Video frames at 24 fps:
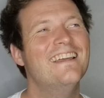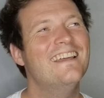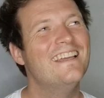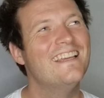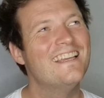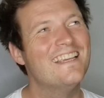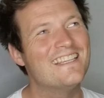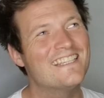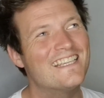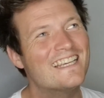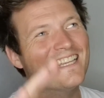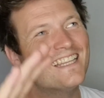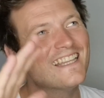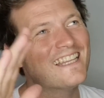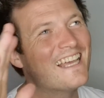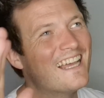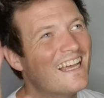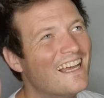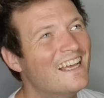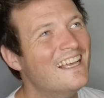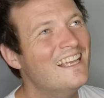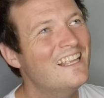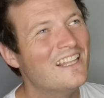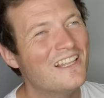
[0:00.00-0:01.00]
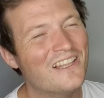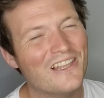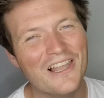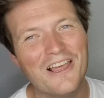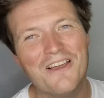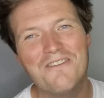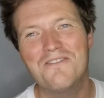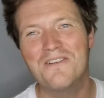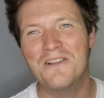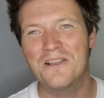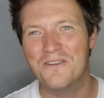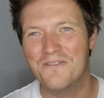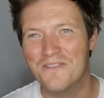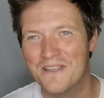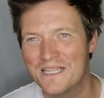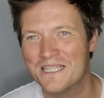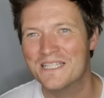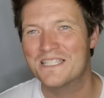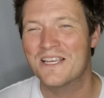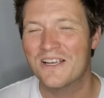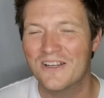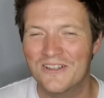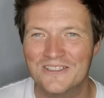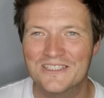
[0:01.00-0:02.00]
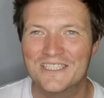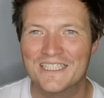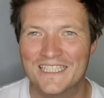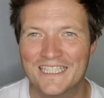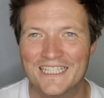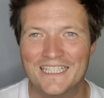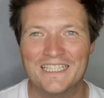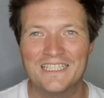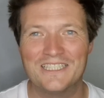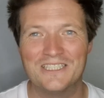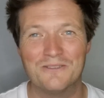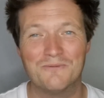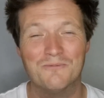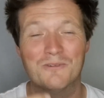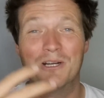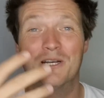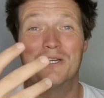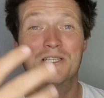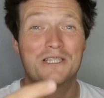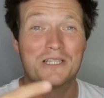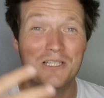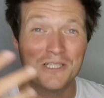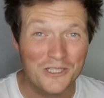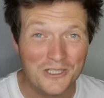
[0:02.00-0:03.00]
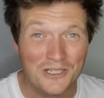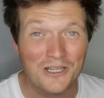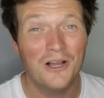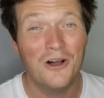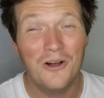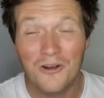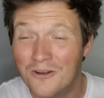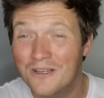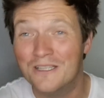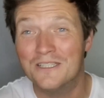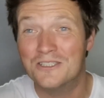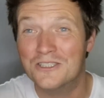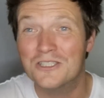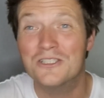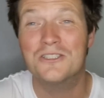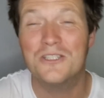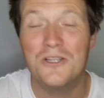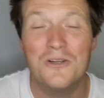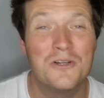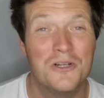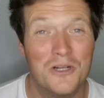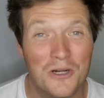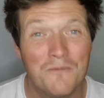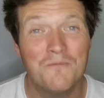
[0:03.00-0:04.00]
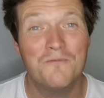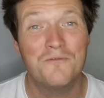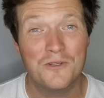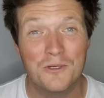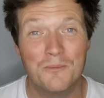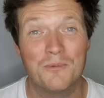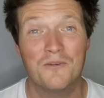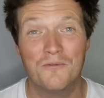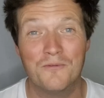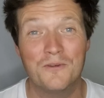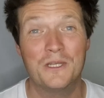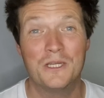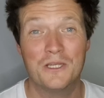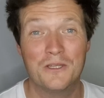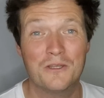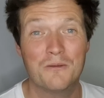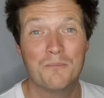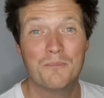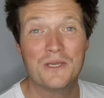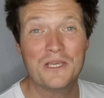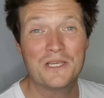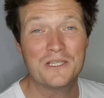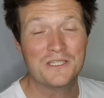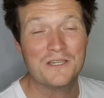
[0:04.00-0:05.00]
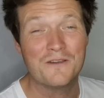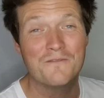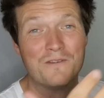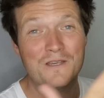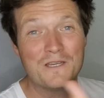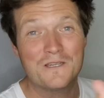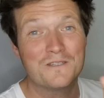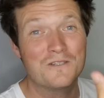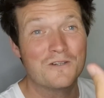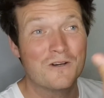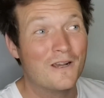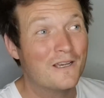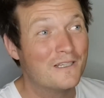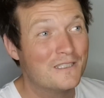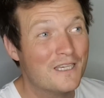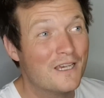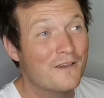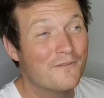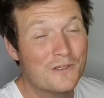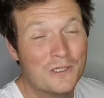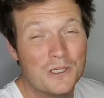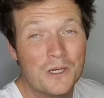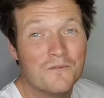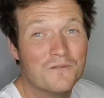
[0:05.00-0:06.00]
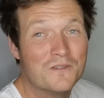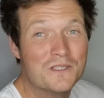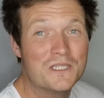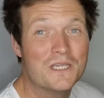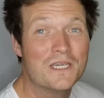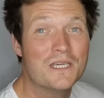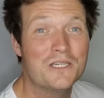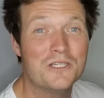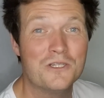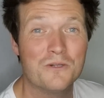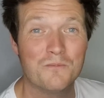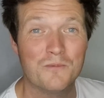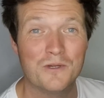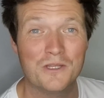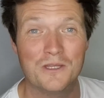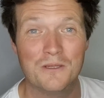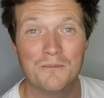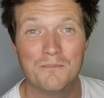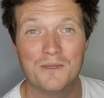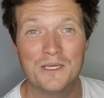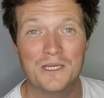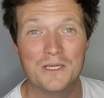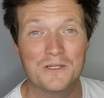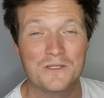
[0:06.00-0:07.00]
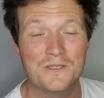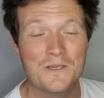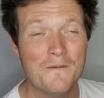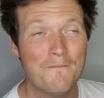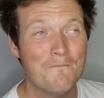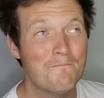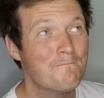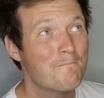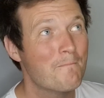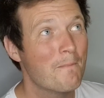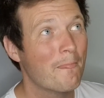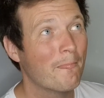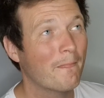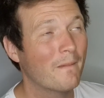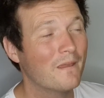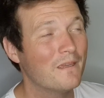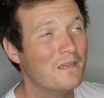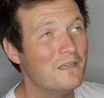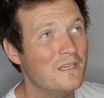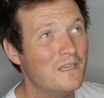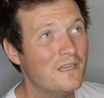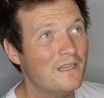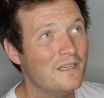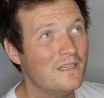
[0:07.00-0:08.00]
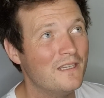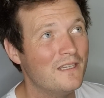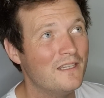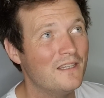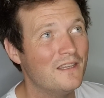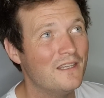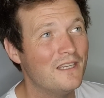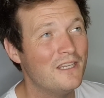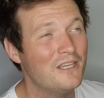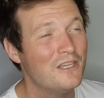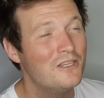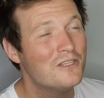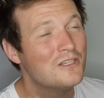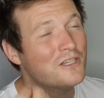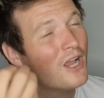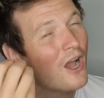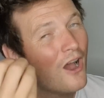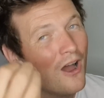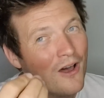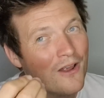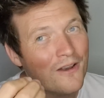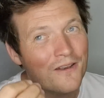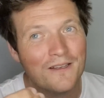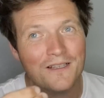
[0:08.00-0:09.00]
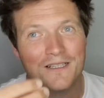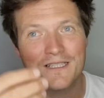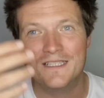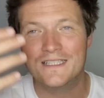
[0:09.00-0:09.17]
He's at that level of intoxication where it's just uncomfortable for the other person if you're trying to have a conversation with them, because you can't